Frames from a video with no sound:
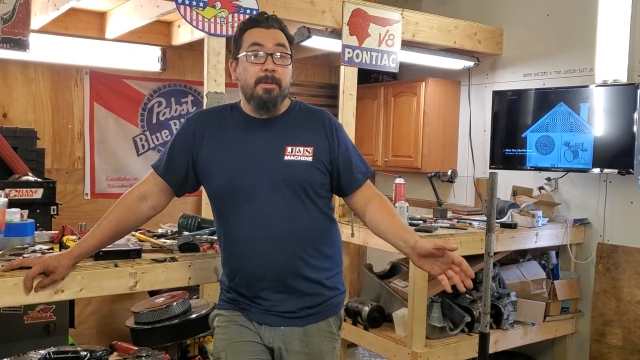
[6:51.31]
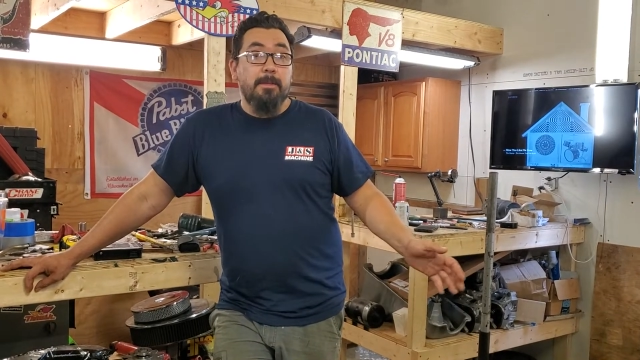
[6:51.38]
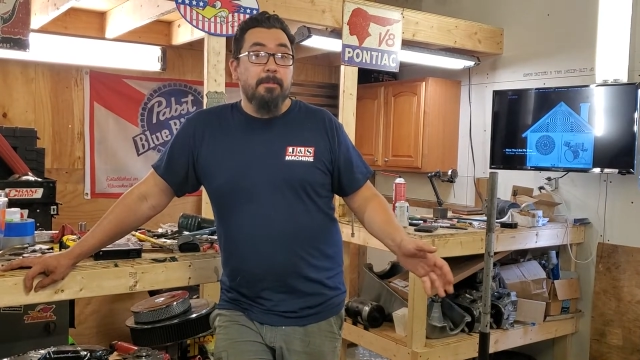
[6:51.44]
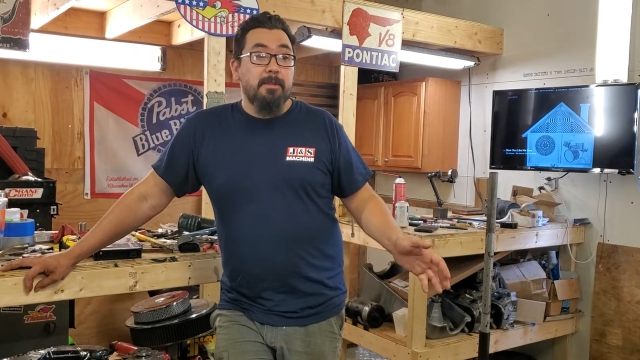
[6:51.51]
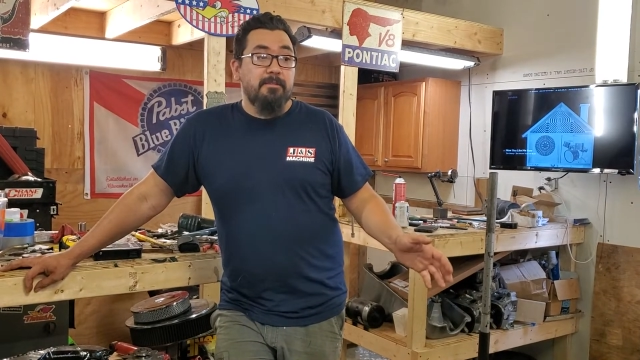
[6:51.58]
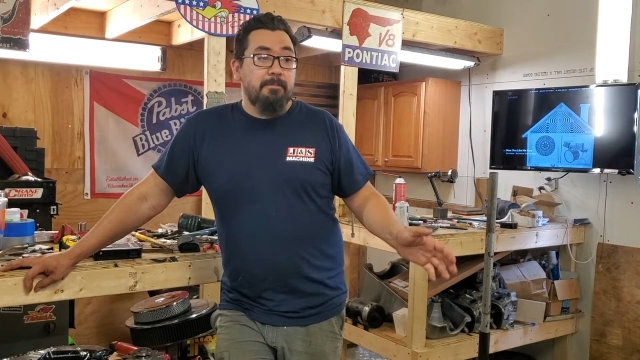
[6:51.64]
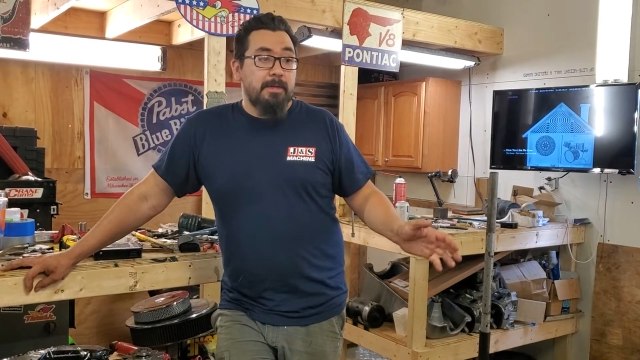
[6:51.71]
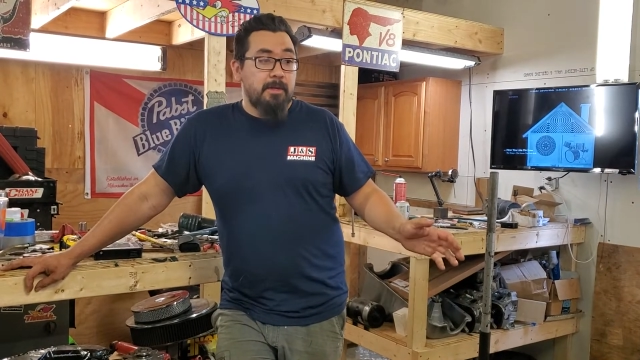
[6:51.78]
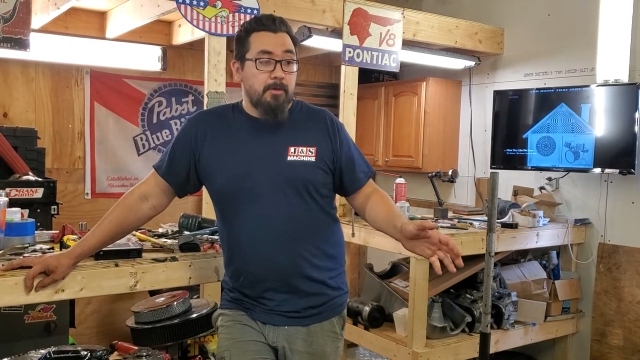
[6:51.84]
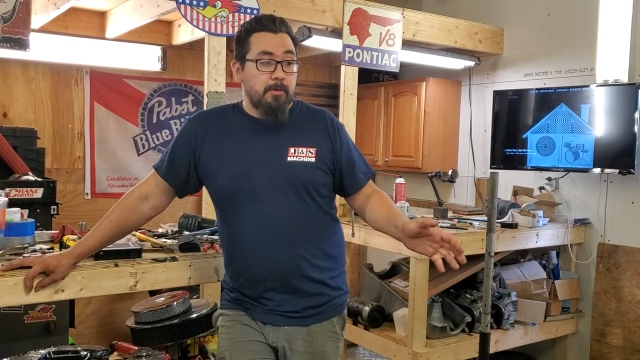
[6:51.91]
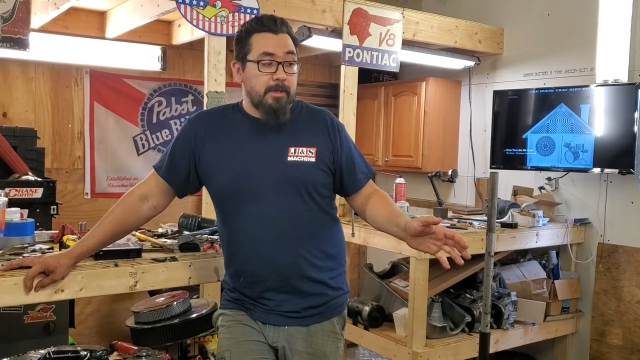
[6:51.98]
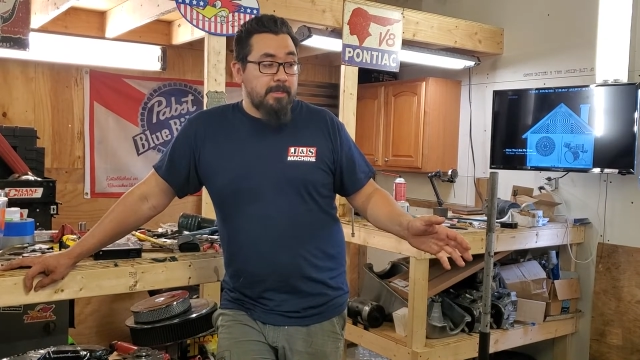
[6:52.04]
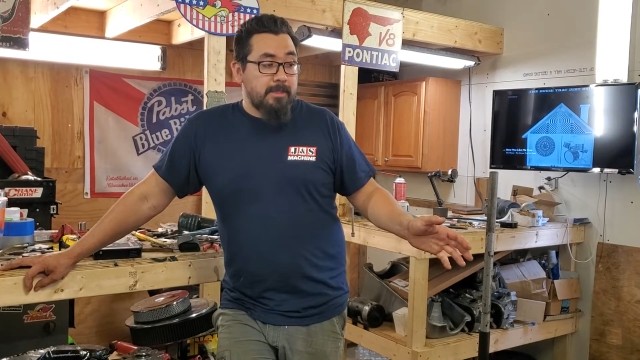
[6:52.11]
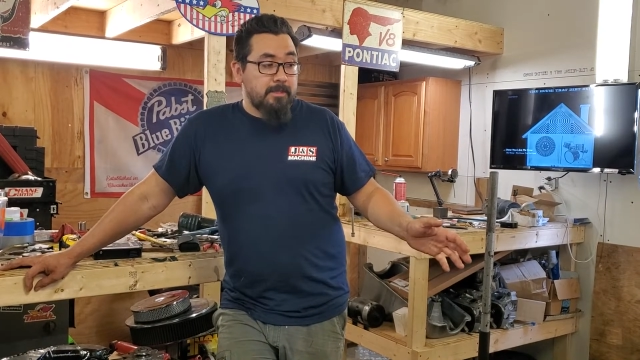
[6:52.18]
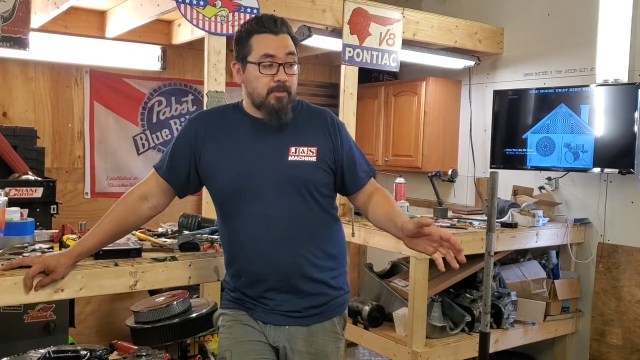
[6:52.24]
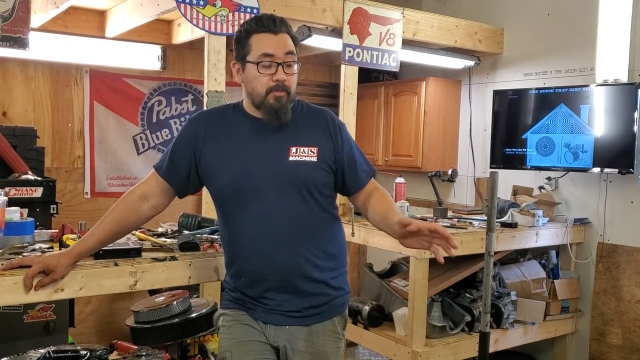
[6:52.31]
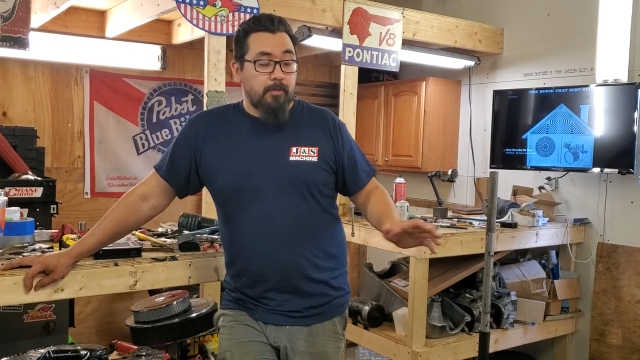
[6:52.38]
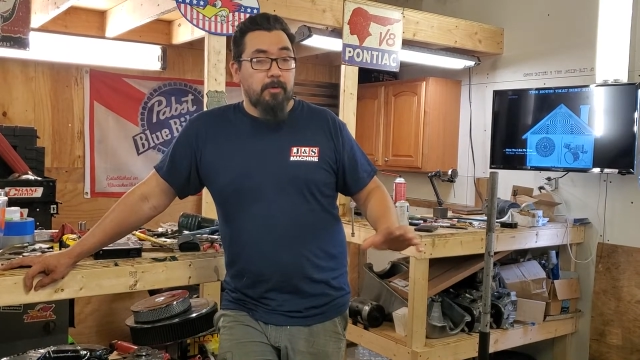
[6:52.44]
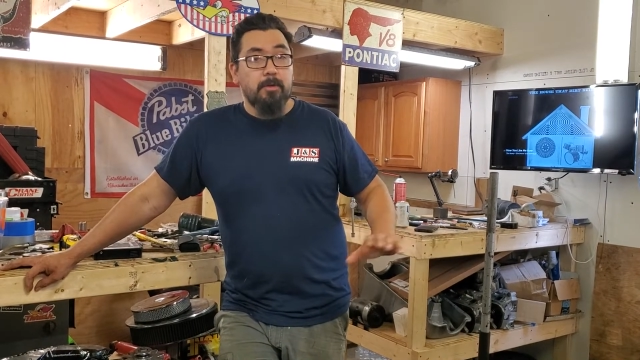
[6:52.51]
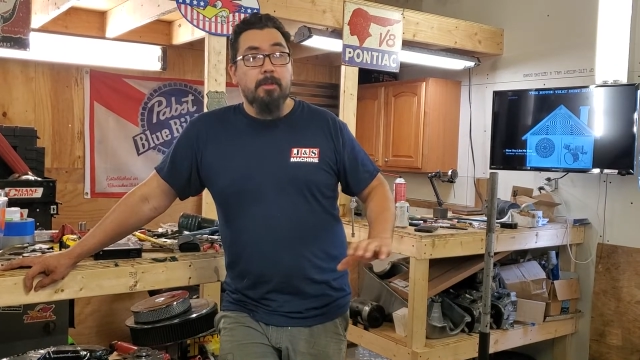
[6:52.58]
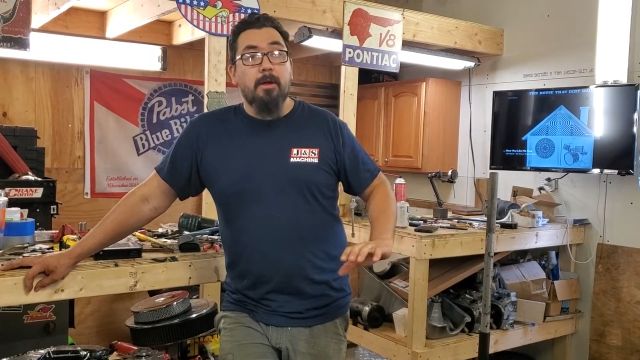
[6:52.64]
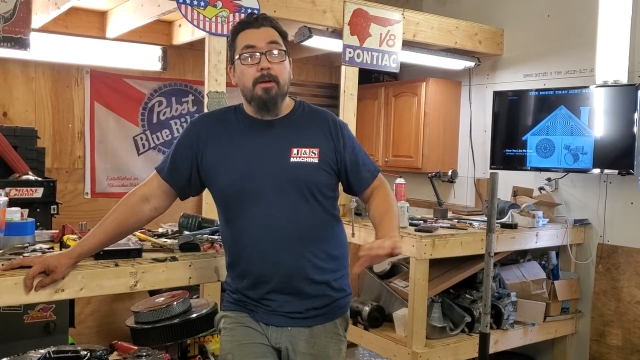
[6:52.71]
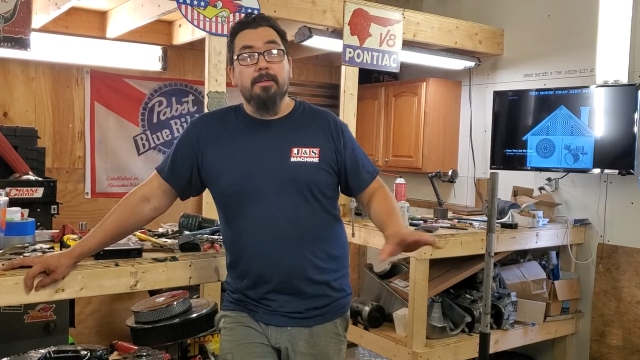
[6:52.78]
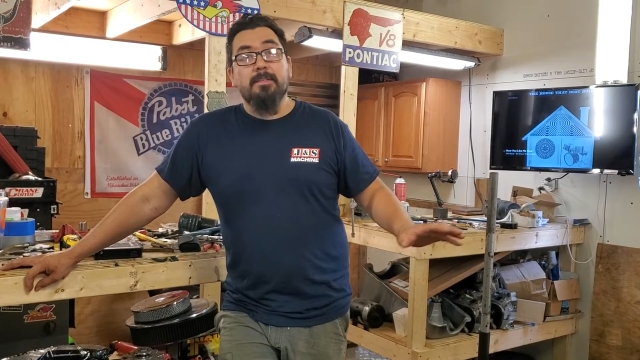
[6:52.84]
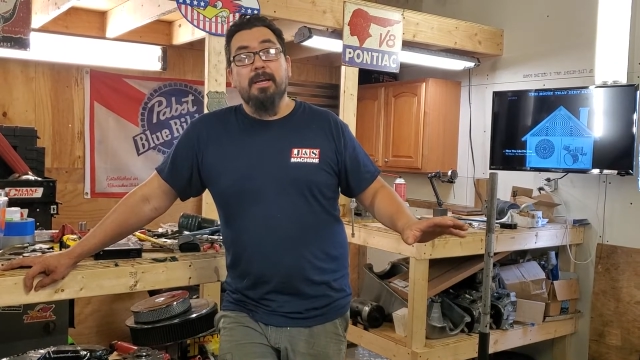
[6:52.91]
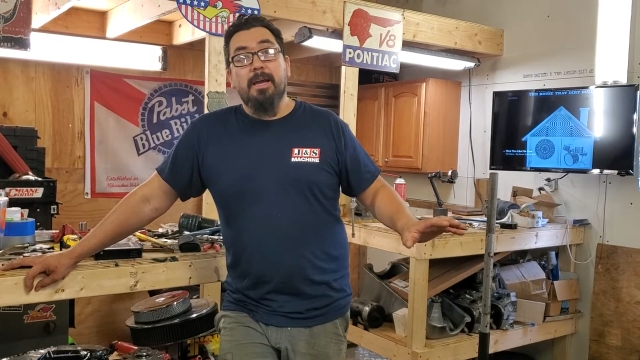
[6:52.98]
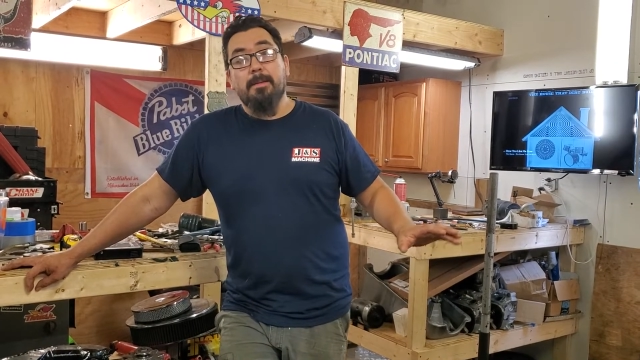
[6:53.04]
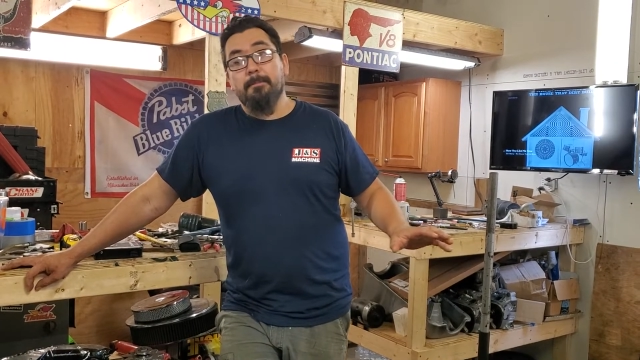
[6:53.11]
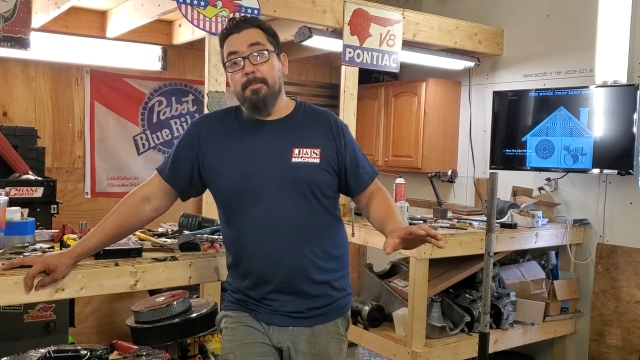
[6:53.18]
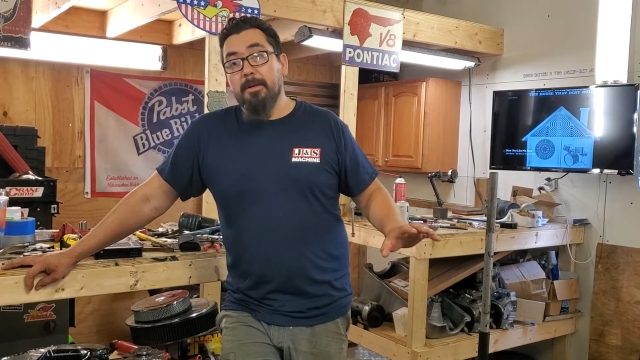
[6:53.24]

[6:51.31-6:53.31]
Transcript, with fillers: People have been doing this for a long time.